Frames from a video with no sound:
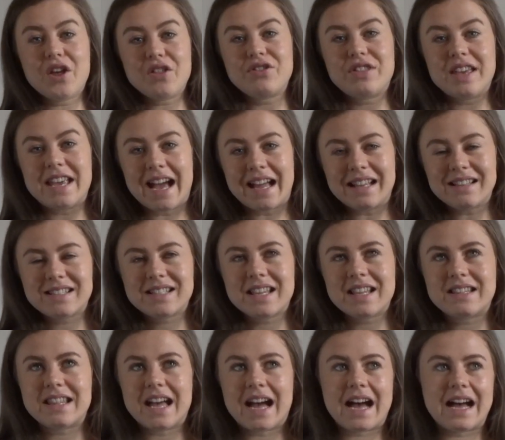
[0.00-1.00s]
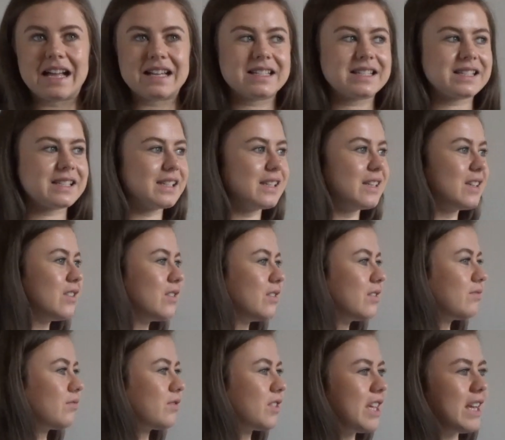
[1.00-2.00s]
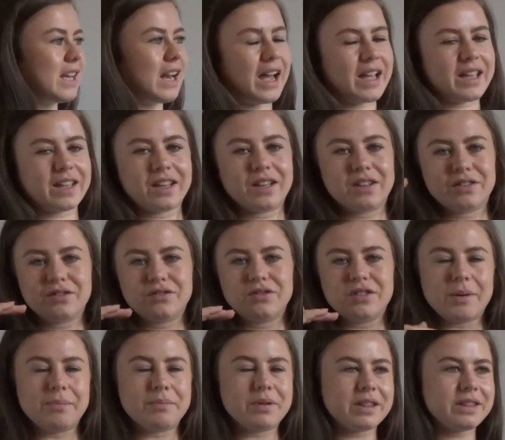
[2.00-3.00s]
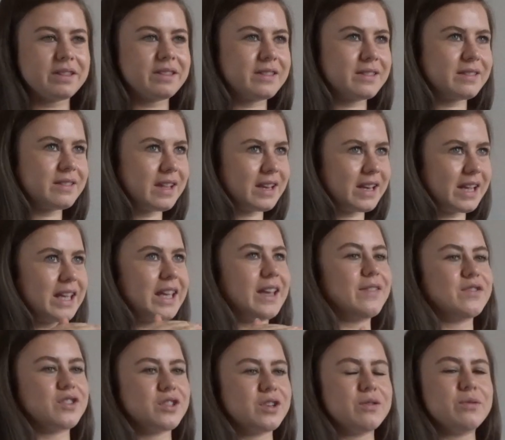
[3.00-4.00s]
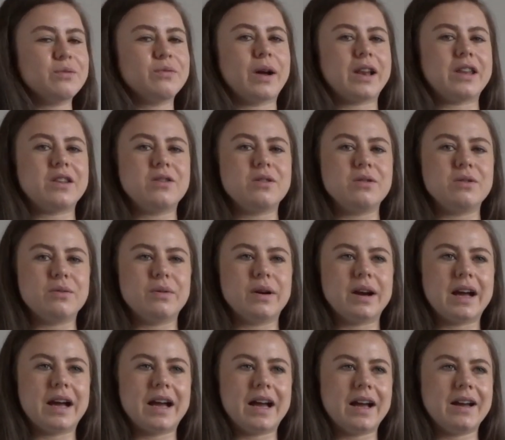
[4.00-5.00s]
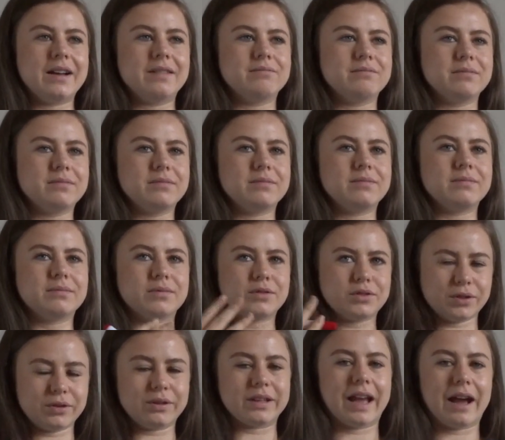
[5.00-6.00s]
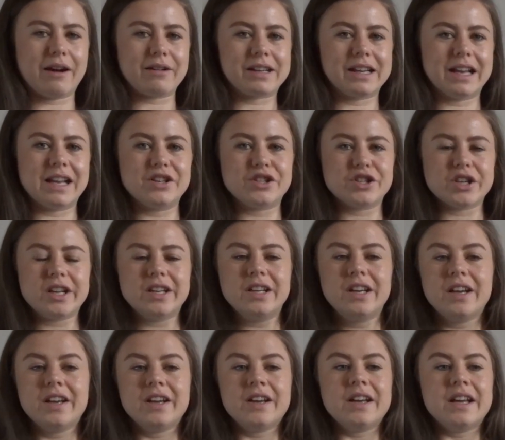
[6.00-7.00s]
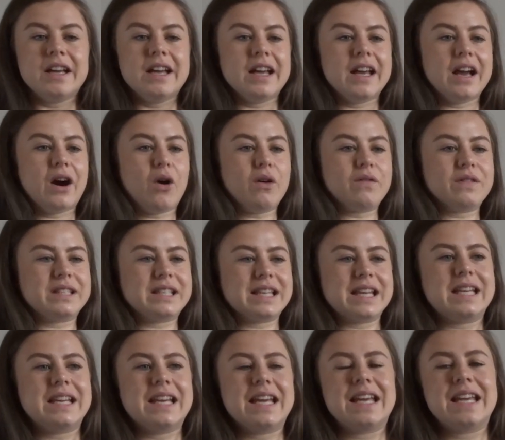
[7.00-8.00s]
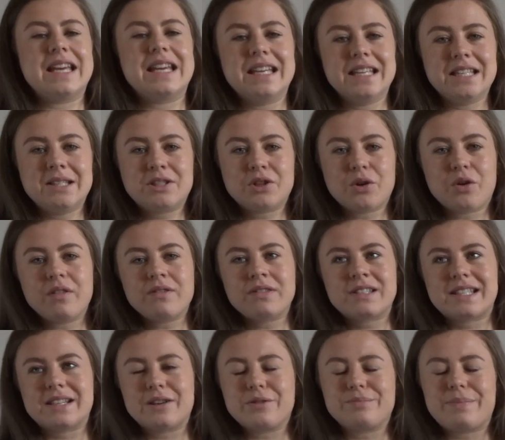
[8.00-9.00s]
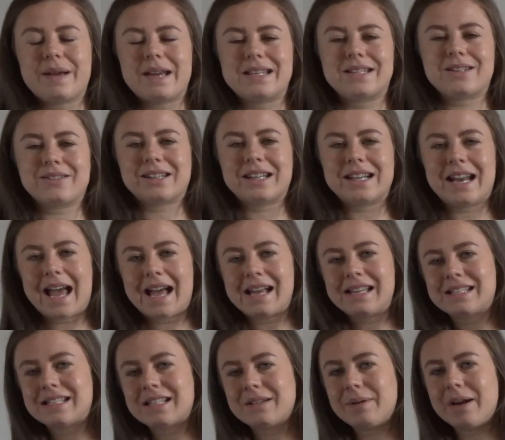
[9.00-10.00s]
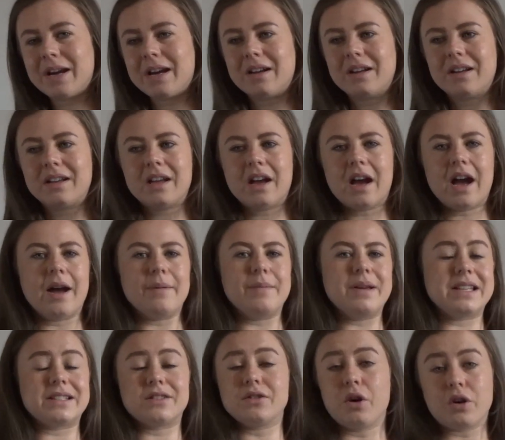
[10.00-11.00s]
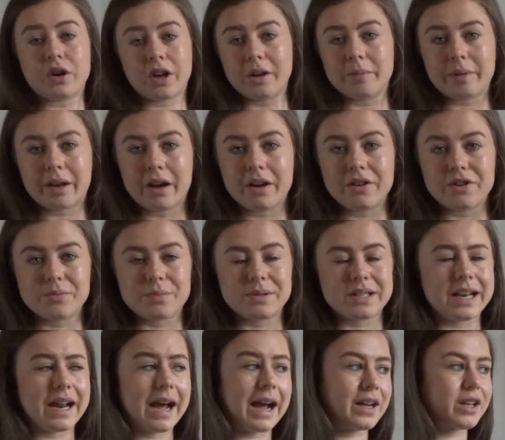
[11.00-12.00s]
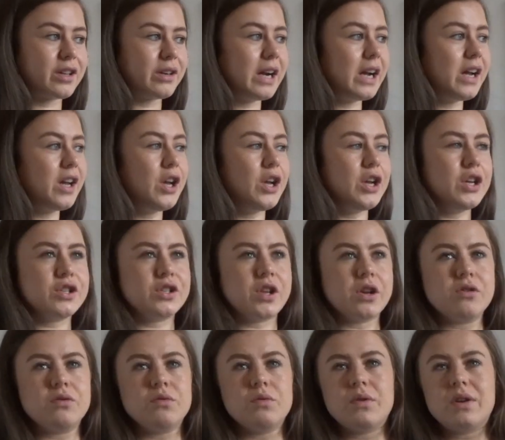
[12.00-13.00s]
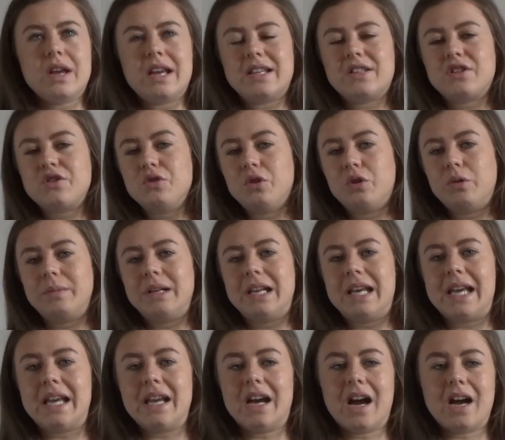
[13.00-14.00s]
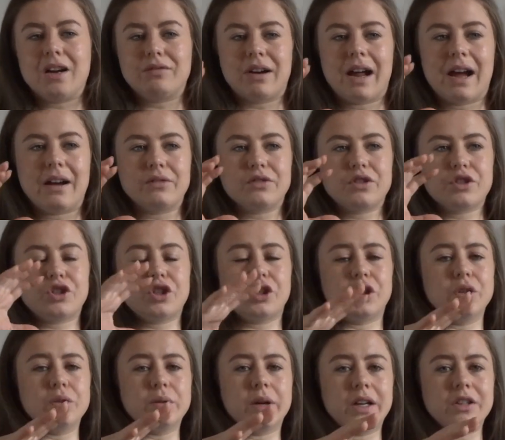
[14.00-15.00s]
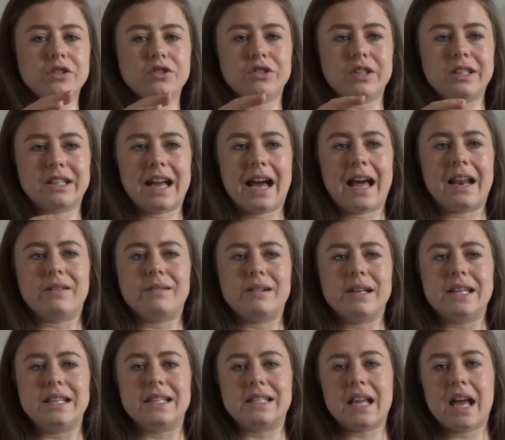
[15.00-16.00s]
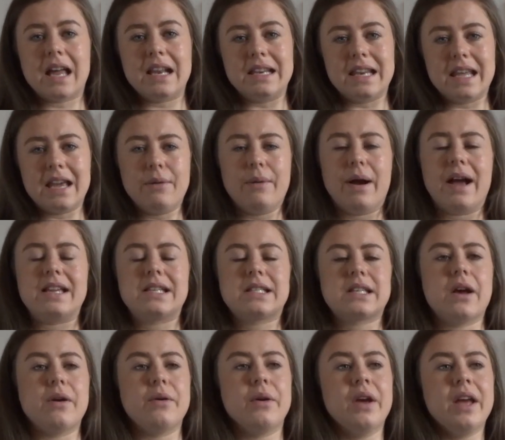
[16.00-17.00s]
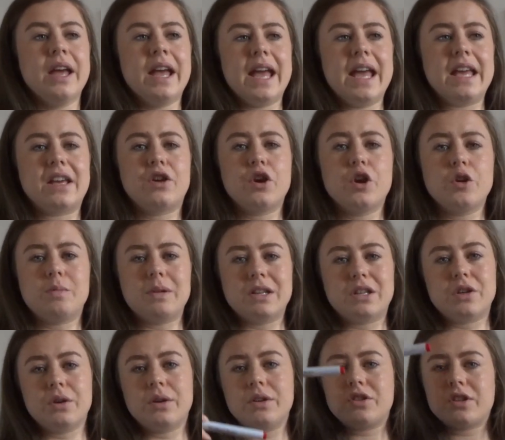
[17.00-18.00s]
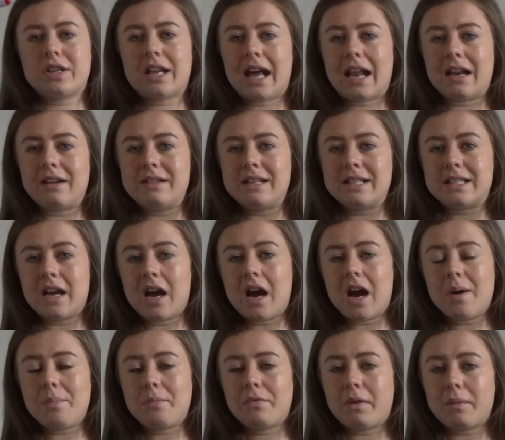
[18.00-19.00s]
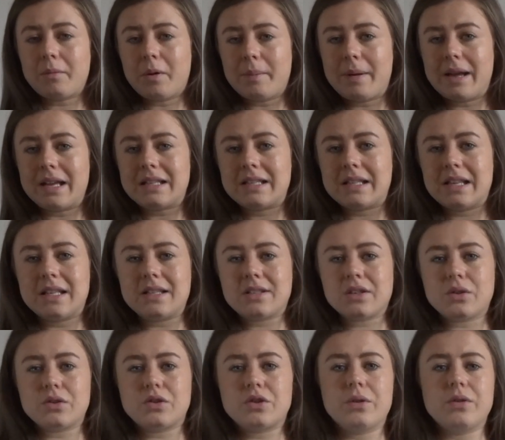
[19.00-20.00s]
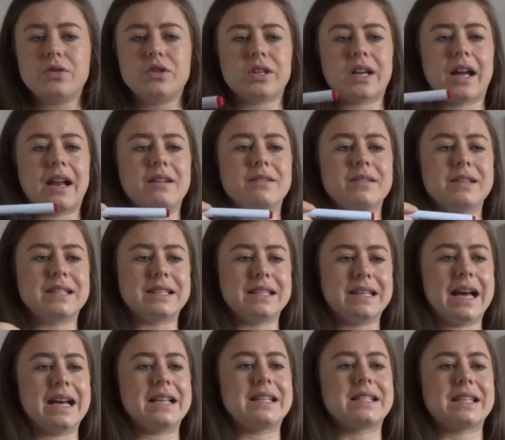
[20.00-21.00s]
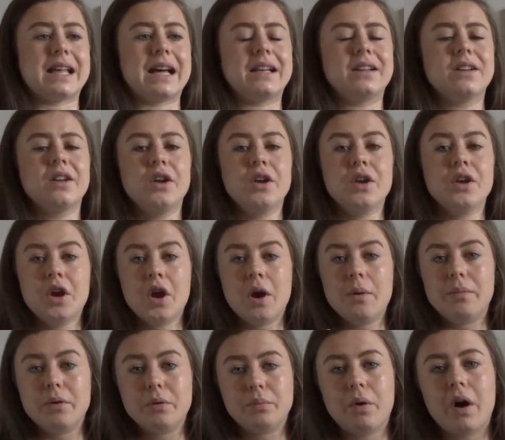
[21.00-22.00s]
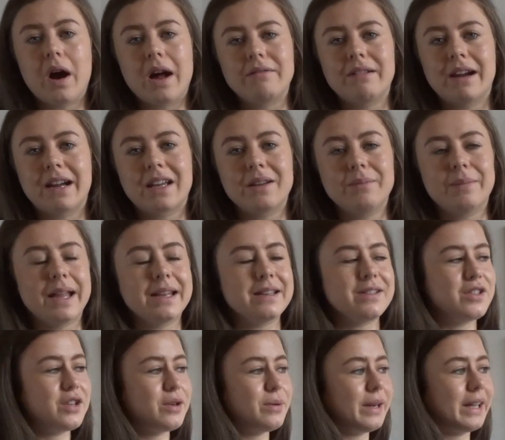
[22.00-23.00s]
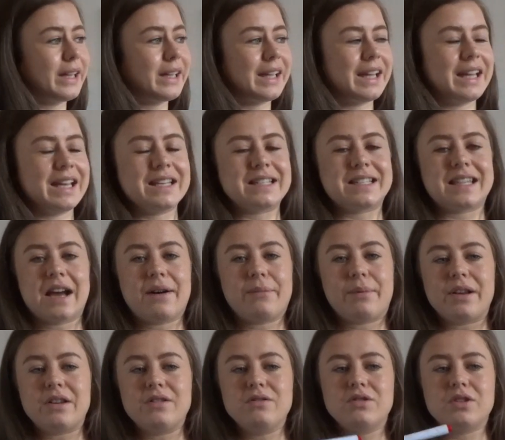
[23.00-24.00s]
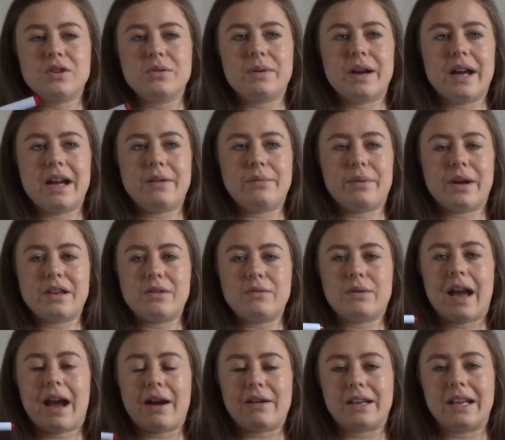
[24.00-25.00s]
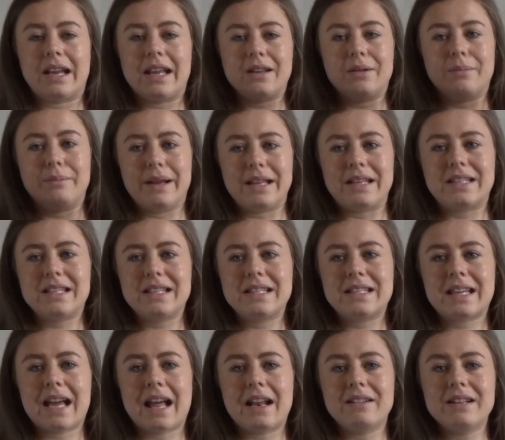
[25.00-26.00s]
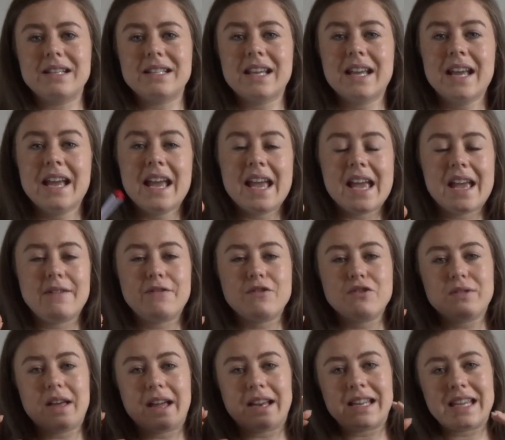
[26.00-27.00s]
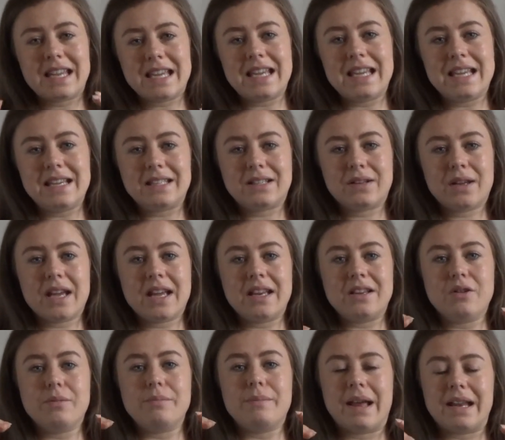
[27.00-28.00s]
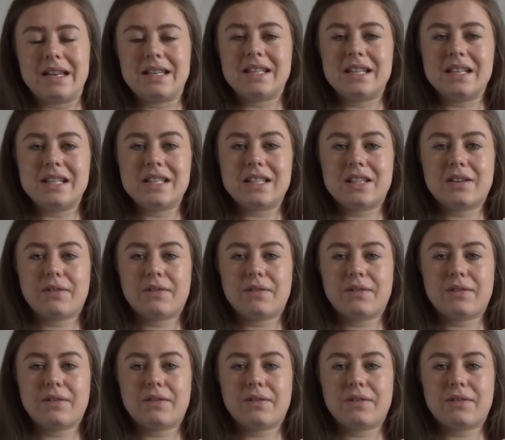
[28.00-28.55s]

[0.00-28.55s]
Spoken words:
The answer the number that it gives you when you do the calculation, obviously it is sort of still based on an estimate. It's not going to be 100% accurate, so it's normally around 200 calories leeway. So it could be 200 calories up from your maintenance or 200 calories less than. But what I recommend doing is that when you calculate your maintenance calories, if you then eat in your maintenance